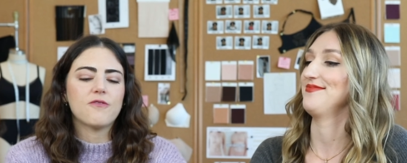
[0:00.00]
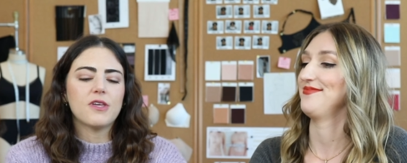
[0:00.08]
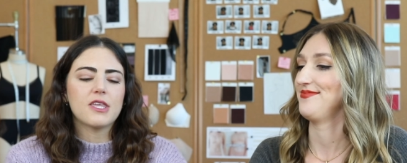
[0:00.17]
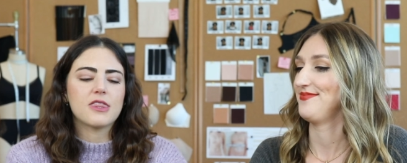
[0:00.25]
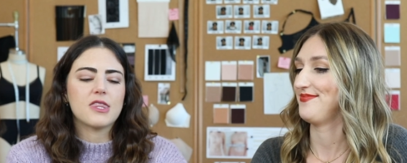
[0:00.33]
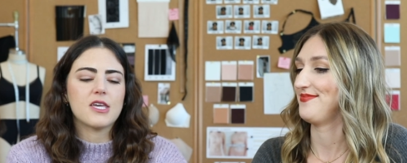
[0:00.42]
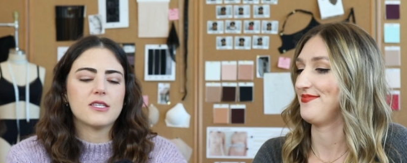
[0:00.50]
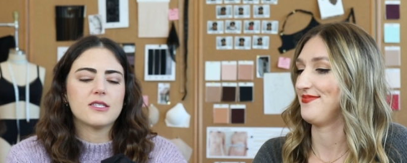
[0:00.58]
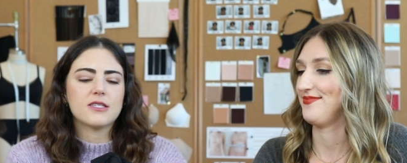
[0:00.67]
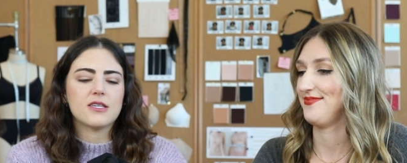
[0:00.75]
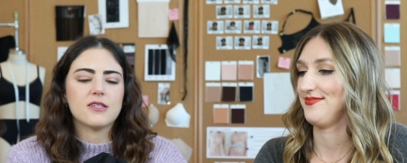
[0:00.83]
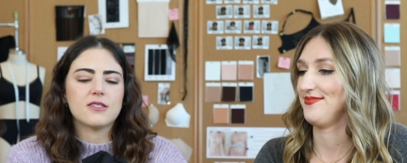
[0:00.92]
Speaker 1: I feel like
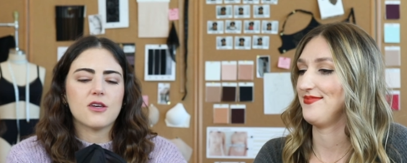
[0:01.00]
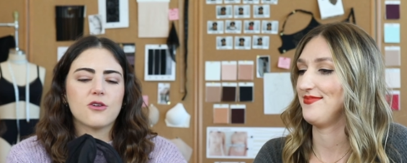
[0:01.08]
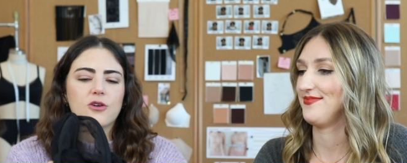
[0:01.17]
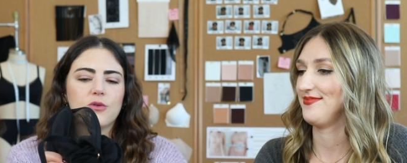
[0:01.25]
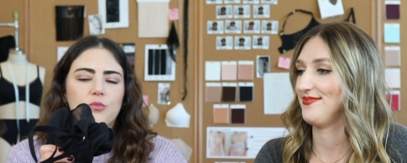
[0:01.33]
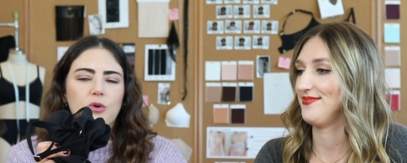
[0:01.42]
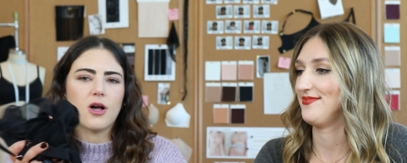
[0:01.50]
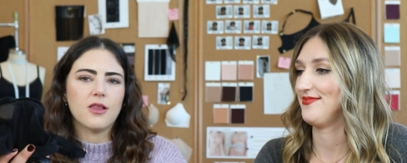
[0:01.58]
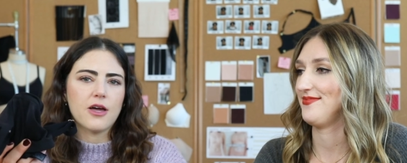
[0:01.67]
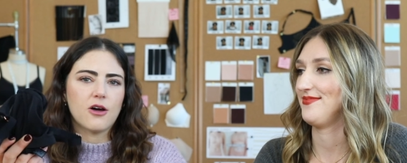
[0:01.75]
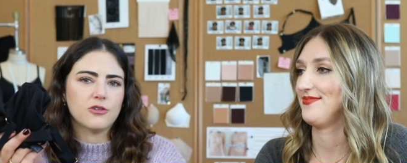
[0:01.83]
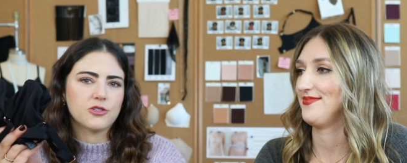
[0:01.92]
this is a good
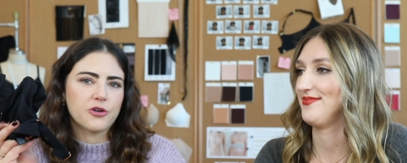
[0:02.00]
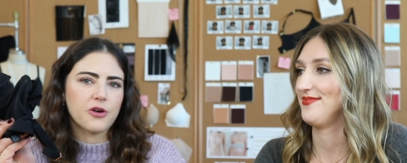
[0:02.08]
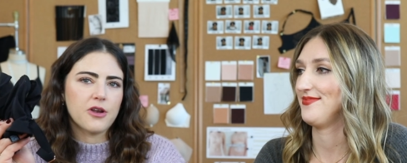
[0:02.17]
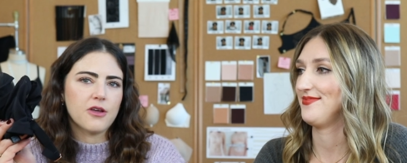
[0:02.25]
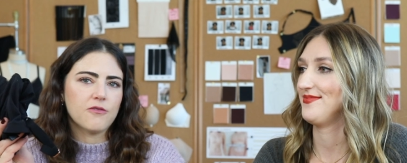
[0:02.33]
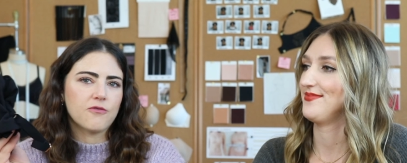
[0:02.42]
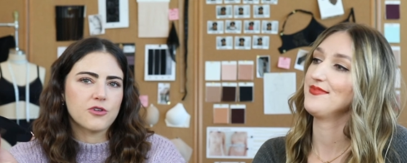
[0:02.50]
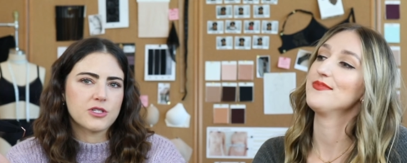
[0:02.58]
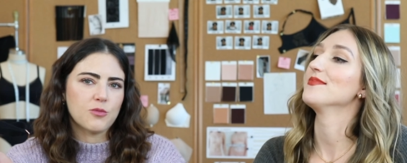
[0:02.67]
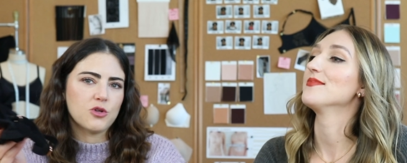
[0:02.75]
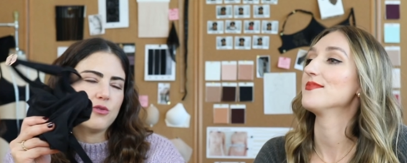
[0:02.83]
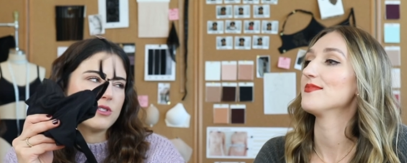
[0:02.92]
bralette alternative for
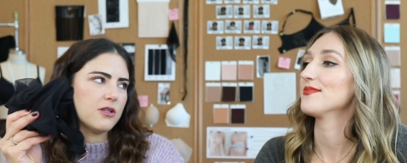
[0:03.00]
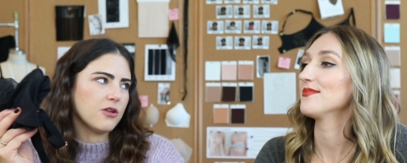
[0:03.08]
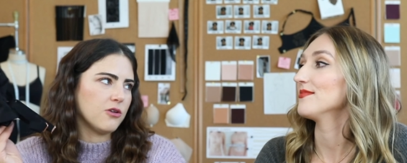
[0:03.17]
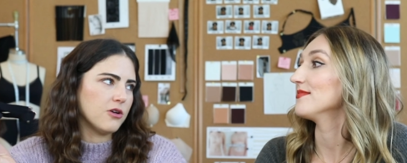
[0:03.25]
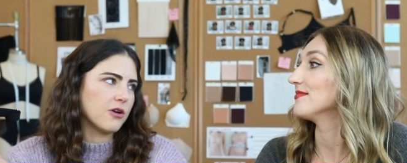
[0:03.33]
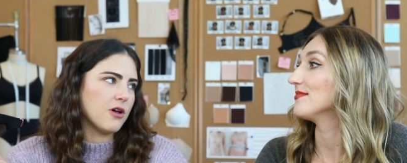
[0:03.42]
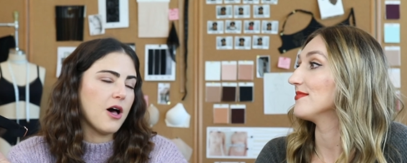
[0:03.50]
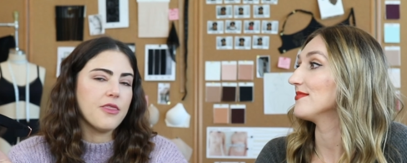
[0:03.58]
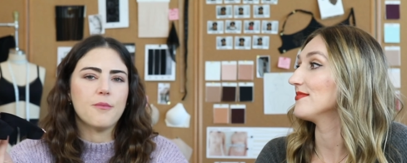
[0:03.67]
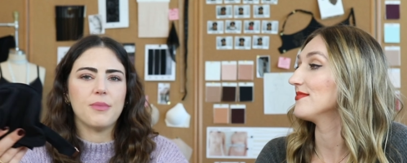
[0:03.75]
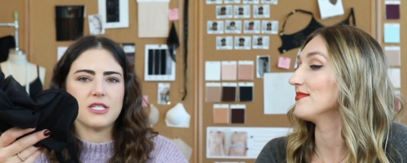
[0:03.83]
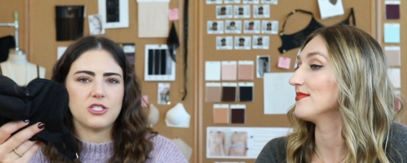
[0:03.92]
someone who's a little on
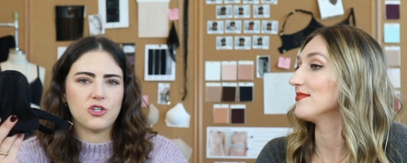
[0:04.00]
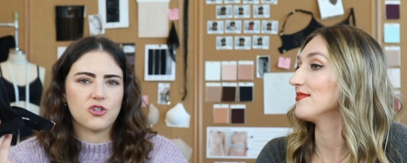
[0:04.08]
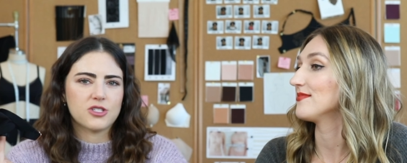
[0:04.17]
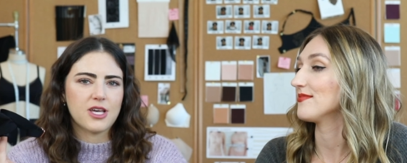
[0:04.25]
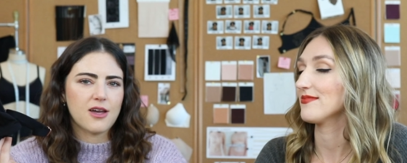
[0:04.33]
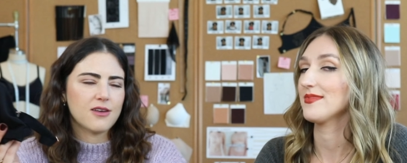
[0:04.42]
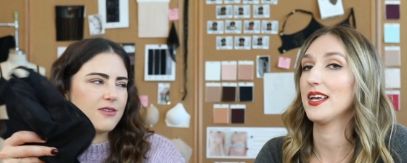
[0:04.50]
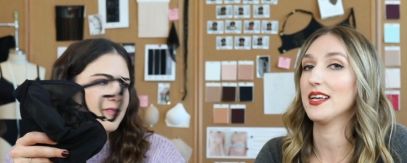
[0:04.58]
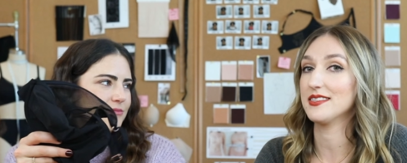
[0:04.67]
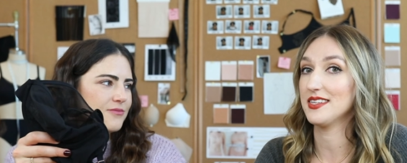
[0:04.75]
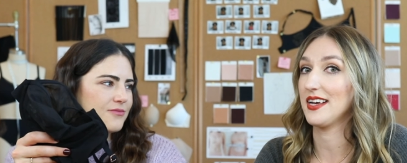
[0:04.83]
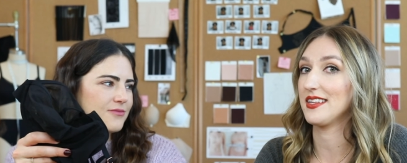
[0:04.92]
the bustier side.
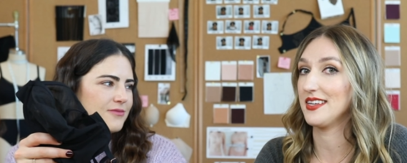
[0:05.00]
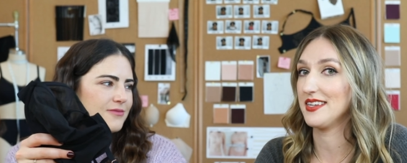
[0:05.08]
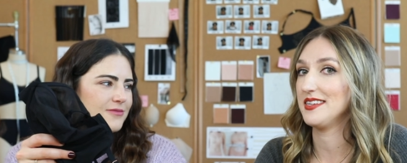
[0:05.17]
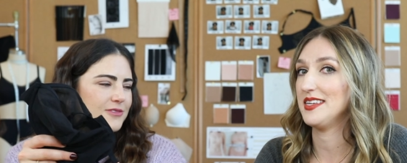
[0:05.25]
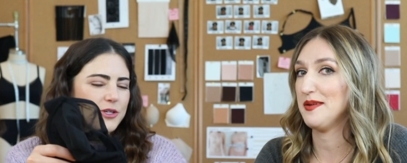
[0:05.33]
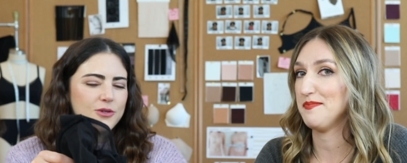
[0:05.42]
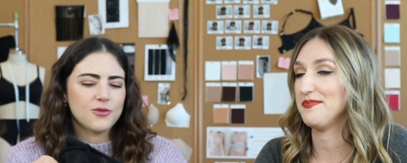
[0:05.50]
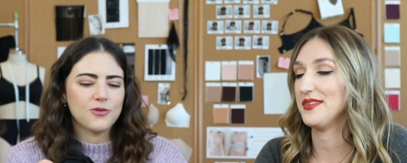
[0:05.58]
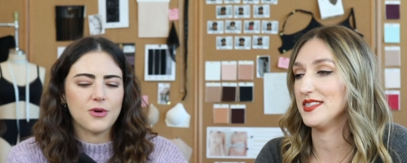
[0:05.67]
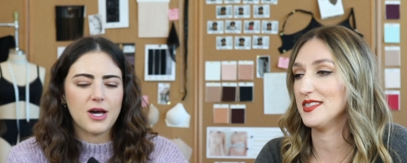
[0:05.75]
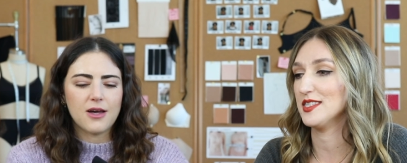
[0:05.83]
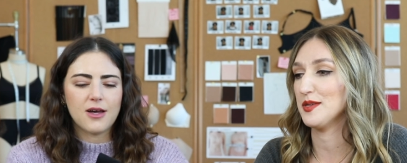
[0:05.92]
Exactly.
Speaker 2: Yep. Ooh.
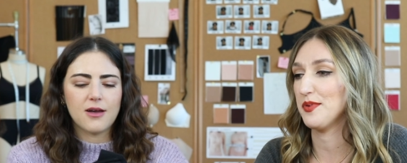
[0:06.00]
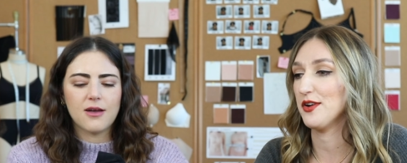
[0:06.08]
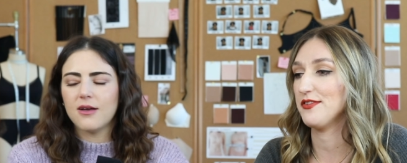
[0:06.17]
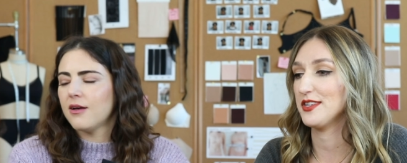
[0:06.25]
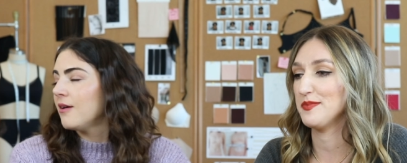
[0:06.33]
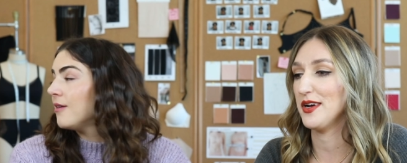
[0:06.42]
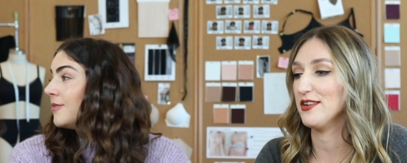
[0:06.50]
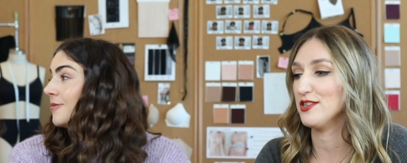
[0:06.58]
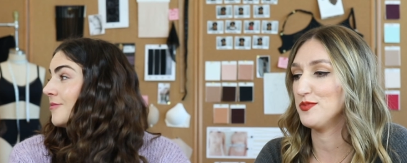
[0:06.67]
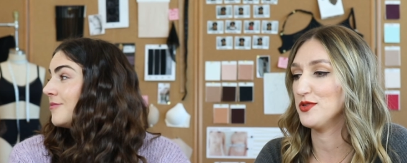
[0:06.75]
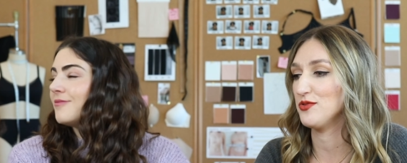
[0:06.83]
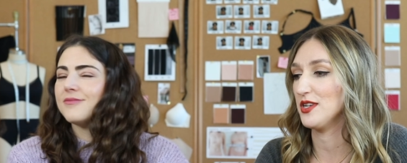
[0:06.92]
This is a perfect
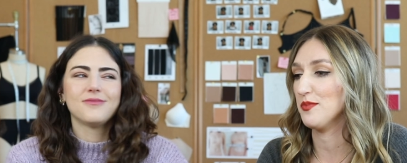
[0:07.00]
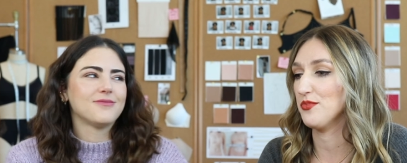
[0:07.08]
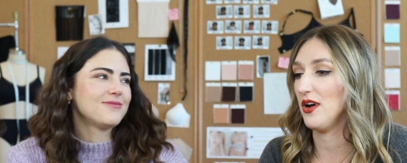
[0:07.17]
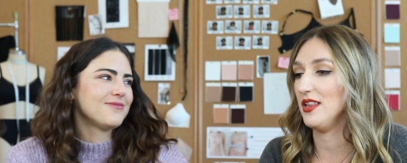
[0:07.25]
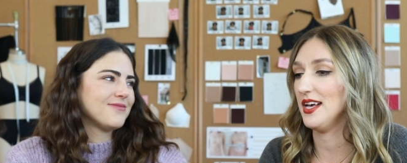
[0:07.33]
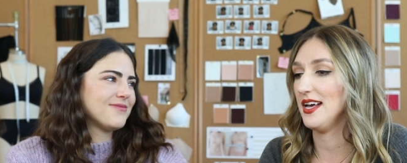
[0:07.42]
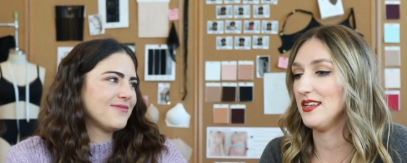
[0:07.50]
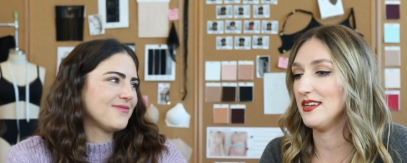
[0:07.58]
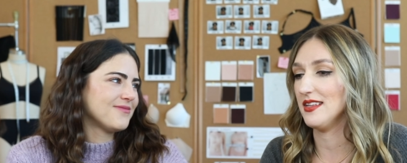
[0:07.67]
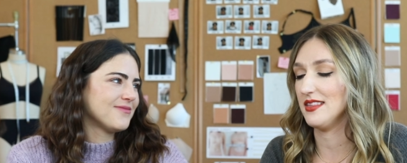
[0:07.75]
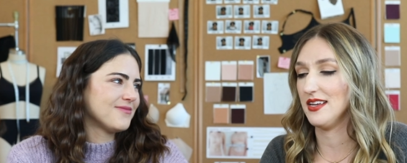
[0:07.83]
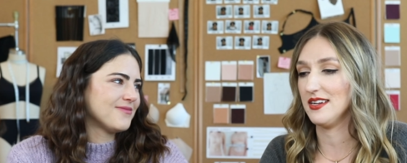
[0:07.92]
marriage between a bralette
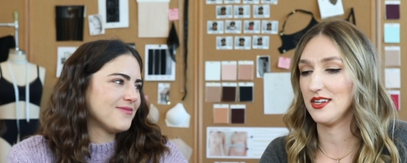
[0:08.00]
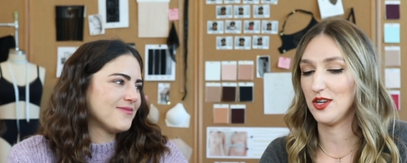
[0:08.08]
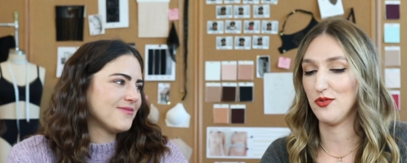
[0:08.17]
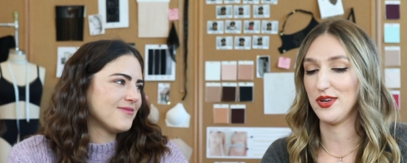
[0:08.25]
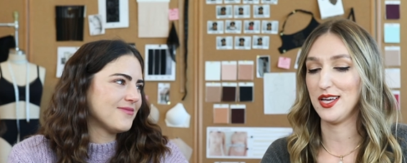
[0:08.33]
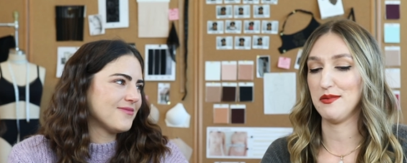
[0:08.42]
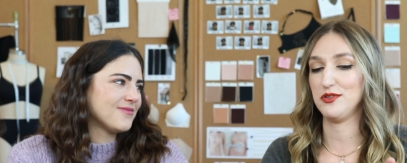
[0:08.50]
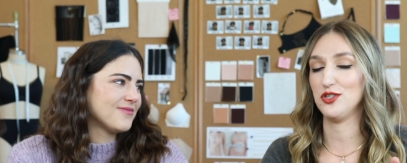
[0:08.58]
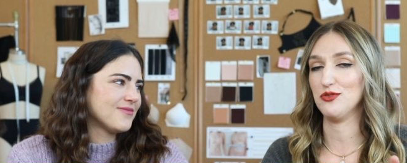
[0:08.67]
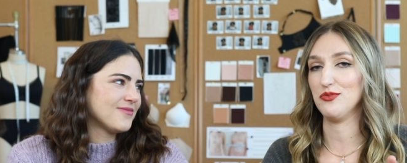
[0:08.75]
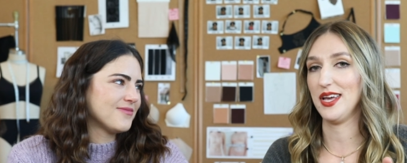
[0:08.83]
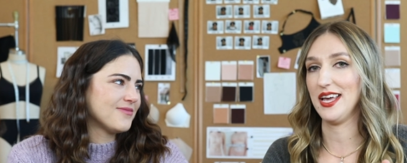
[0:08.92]
and then going up
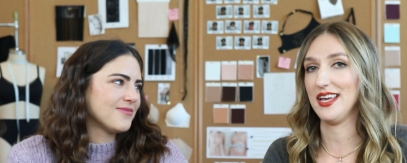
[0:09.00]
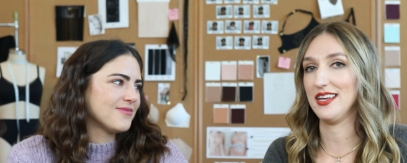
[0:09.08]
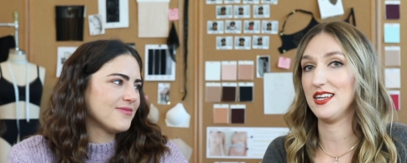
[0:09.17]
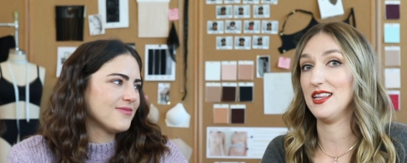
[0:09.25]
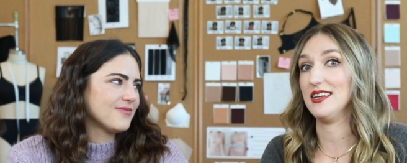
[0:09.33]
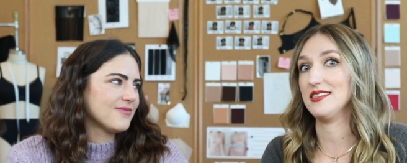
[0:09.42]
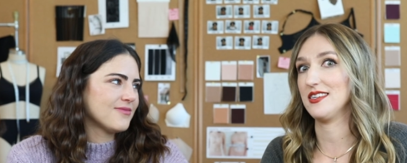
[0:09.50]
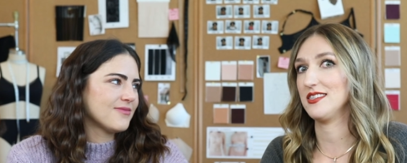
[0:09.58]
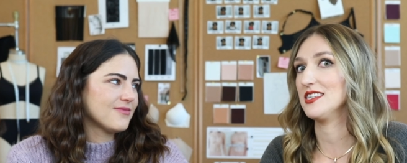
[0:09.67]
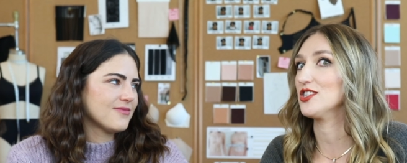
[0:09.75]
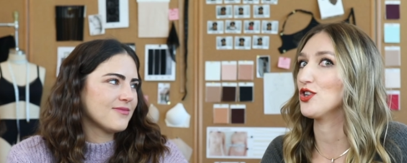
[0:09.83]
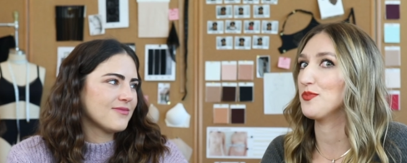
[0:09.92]
to a classic
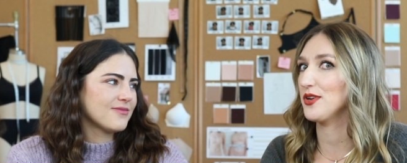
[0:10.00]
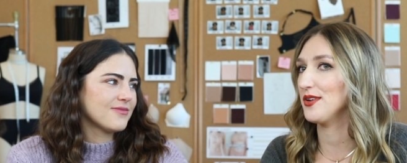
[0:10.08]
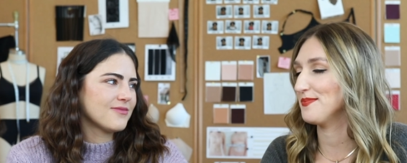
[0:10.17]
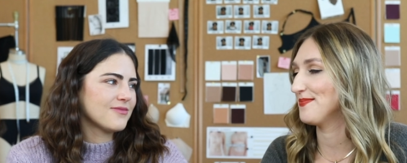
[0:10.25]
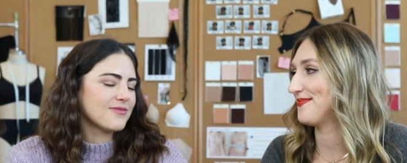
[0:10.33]
t-shirt bra.